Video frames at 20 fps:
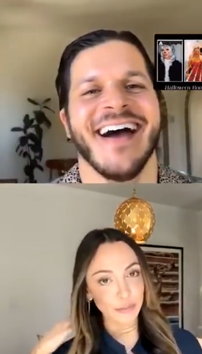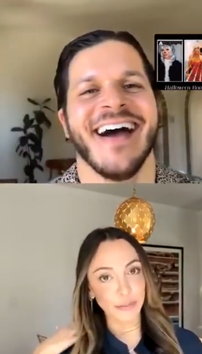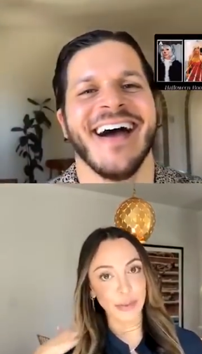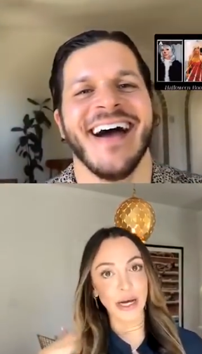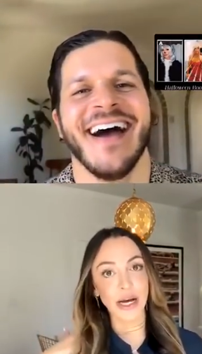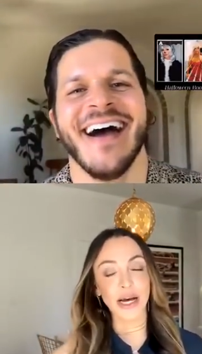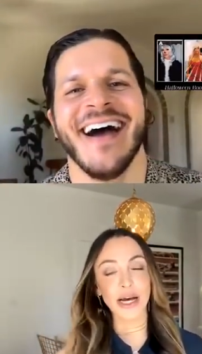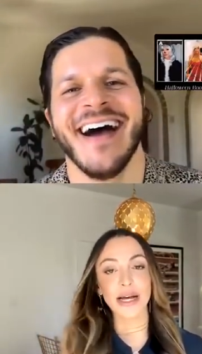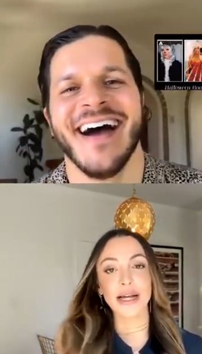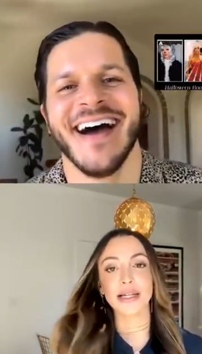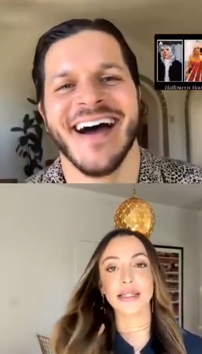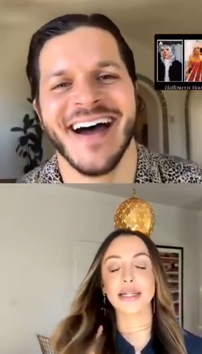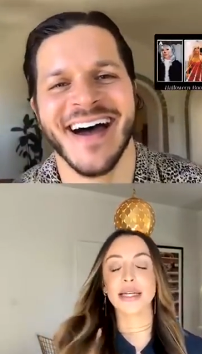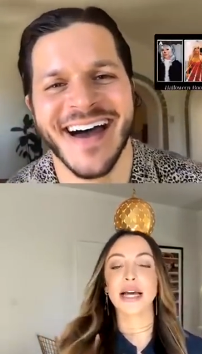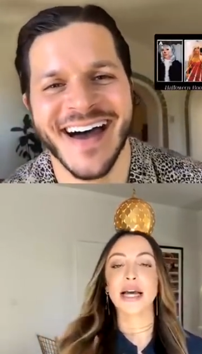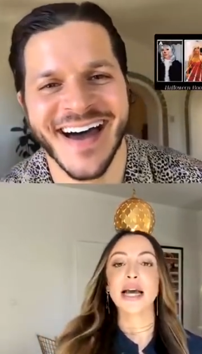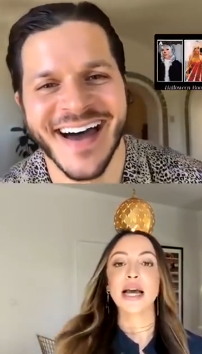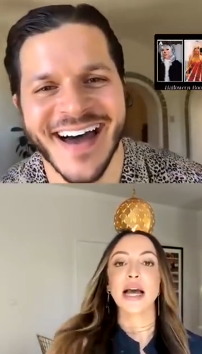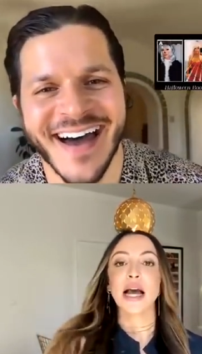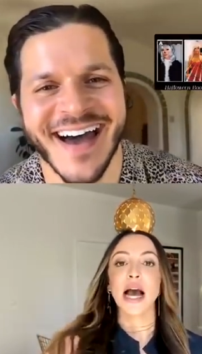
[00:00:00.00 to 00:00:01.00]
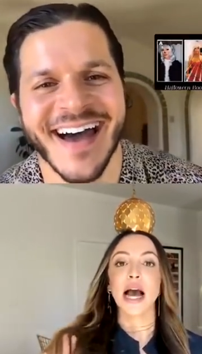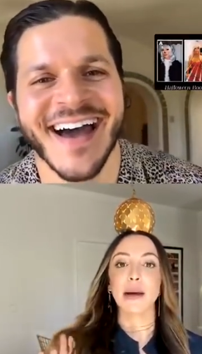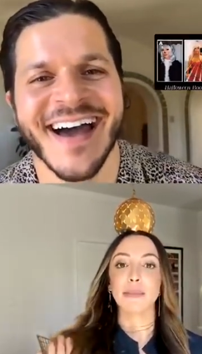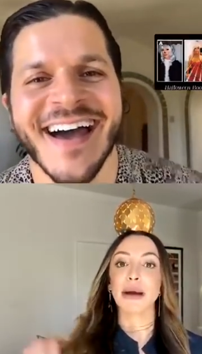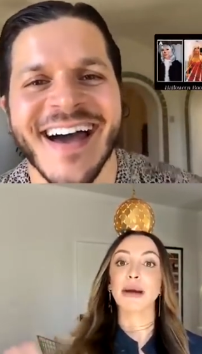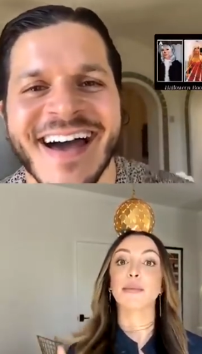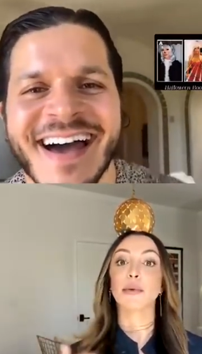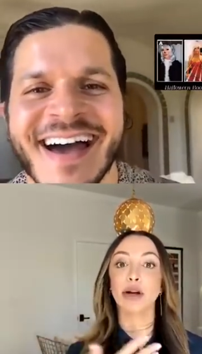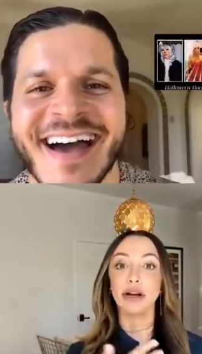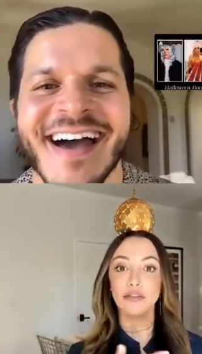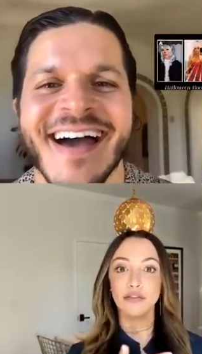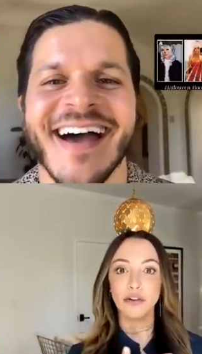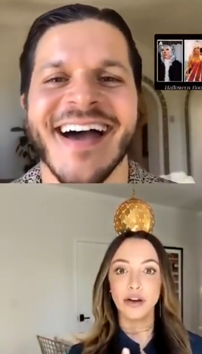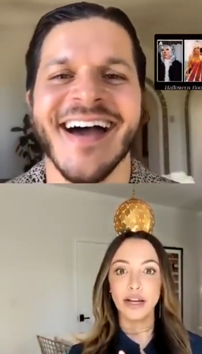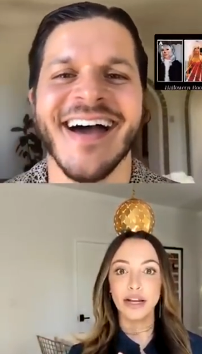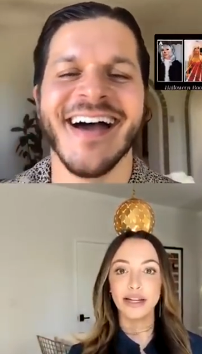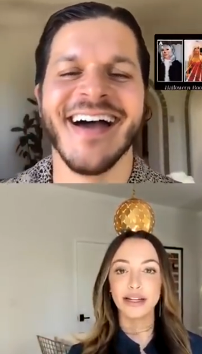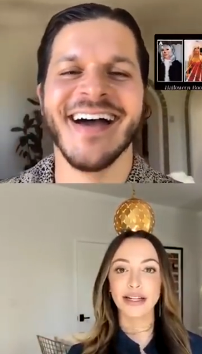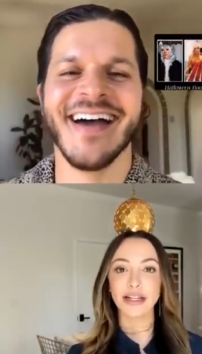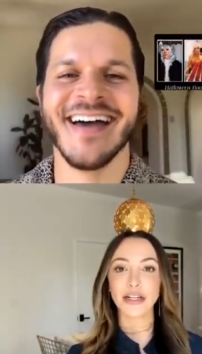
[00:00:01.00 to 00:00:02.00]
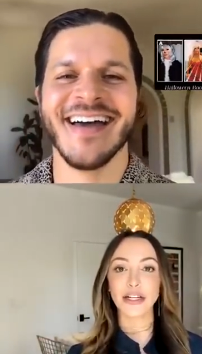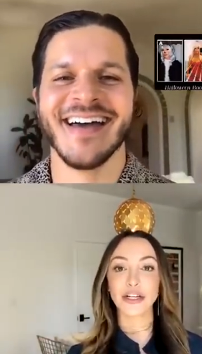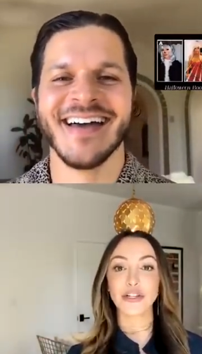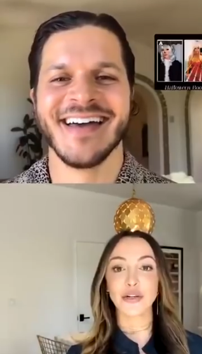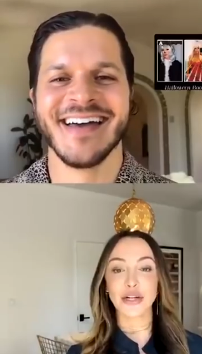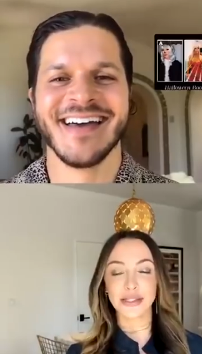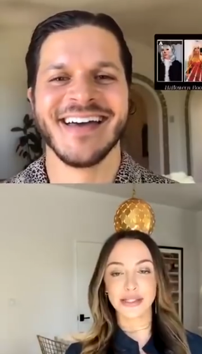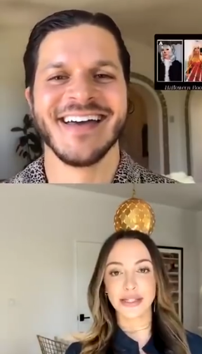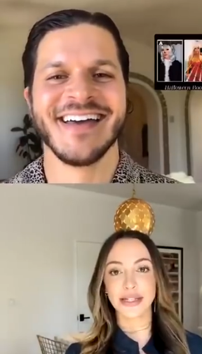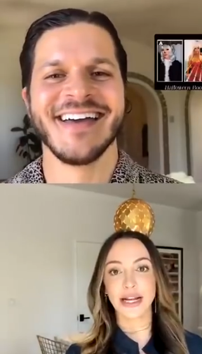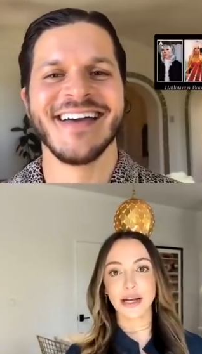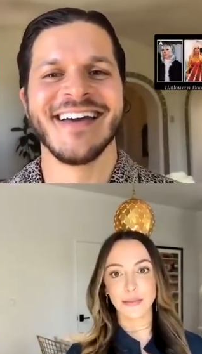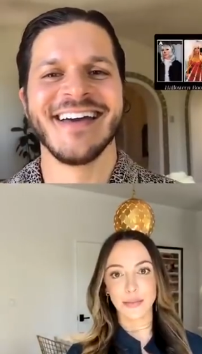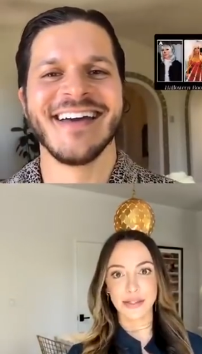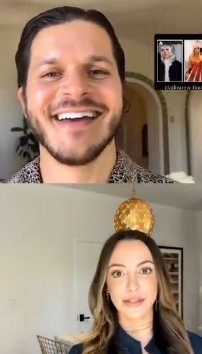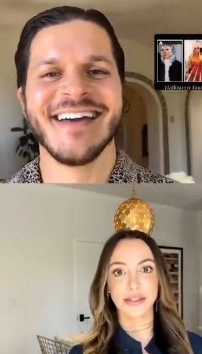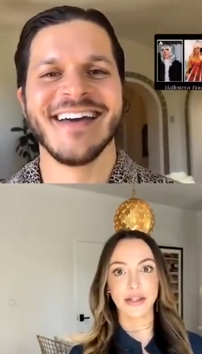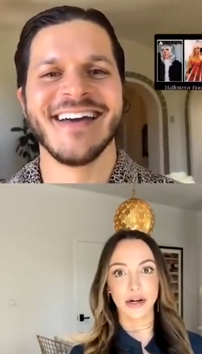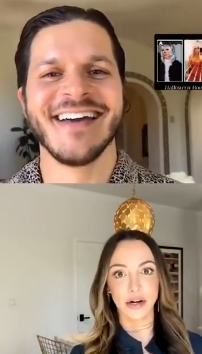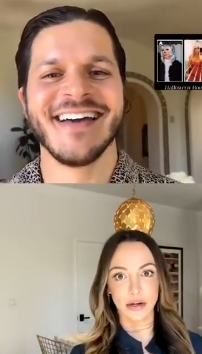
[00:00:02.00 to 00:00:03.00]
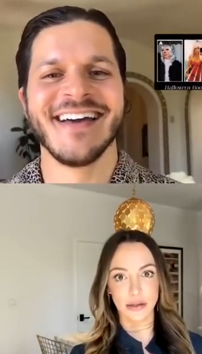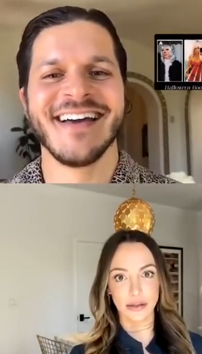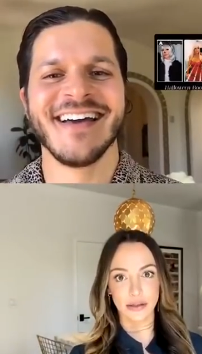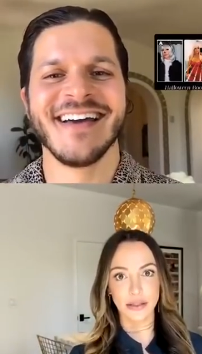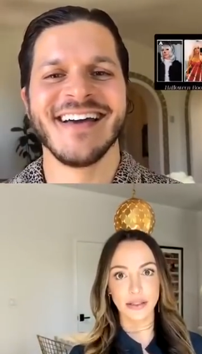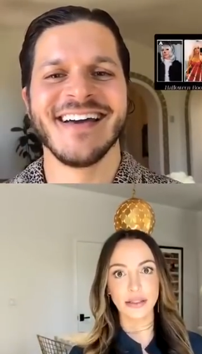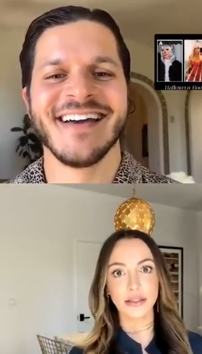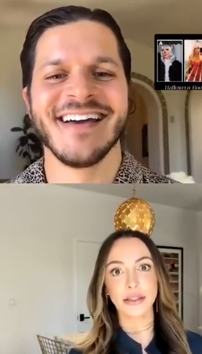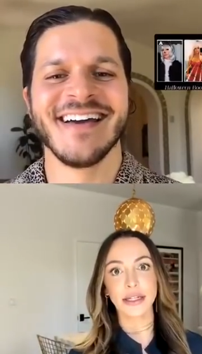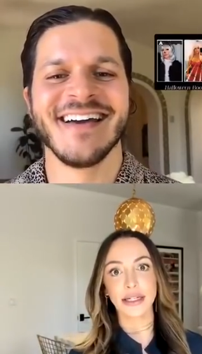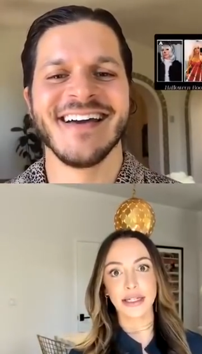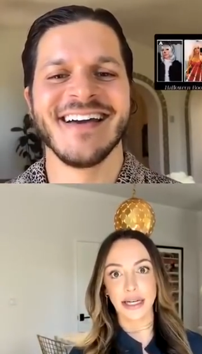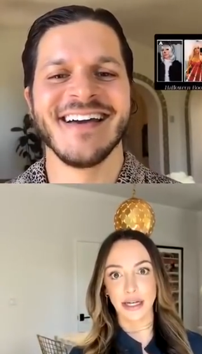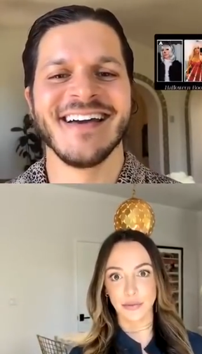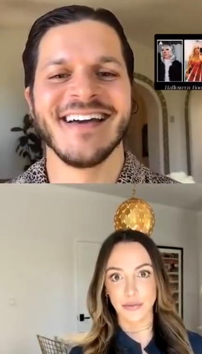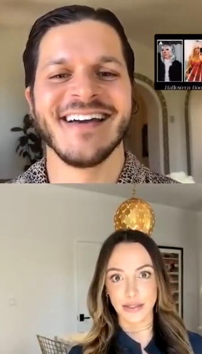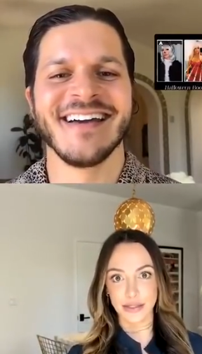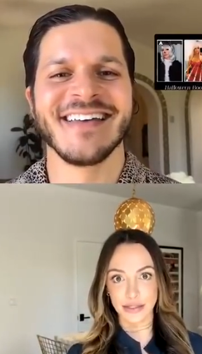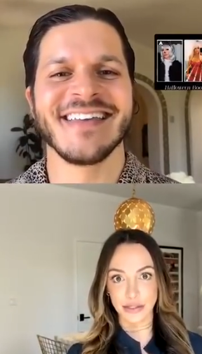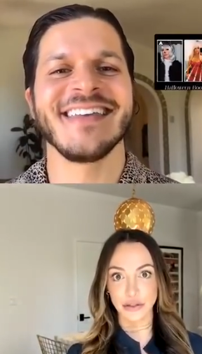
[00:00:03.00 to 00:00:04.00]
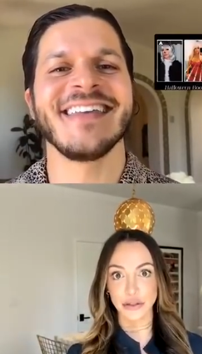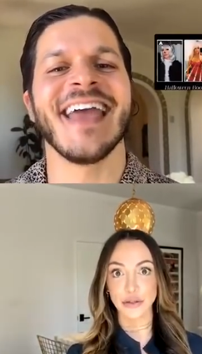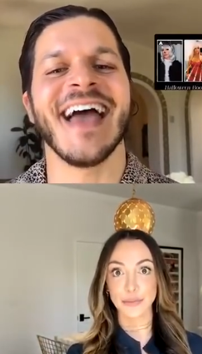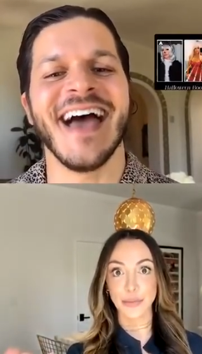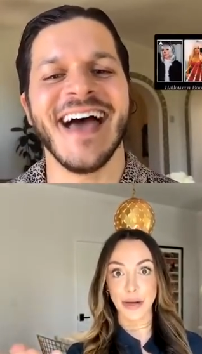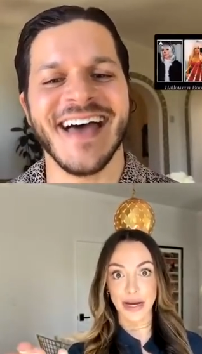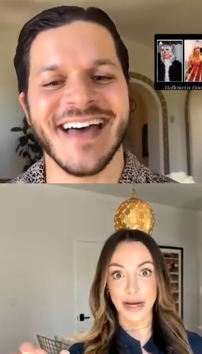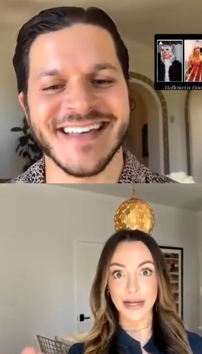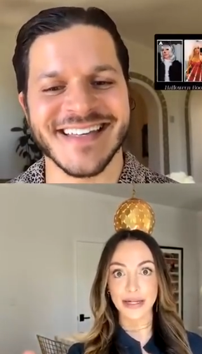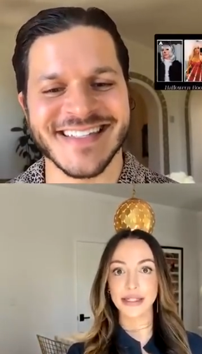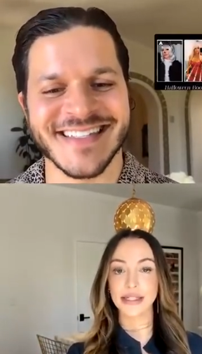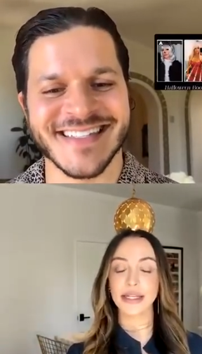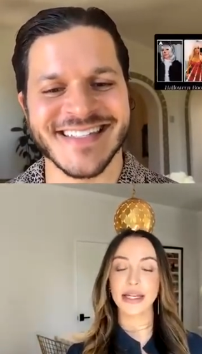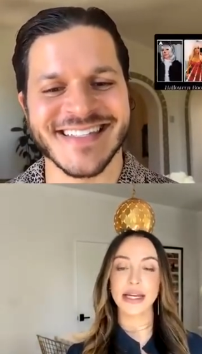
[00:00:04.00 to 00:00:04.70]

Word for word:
Speaker 1: but and my boyfriend, he dressed it up as Karl, and I was yes.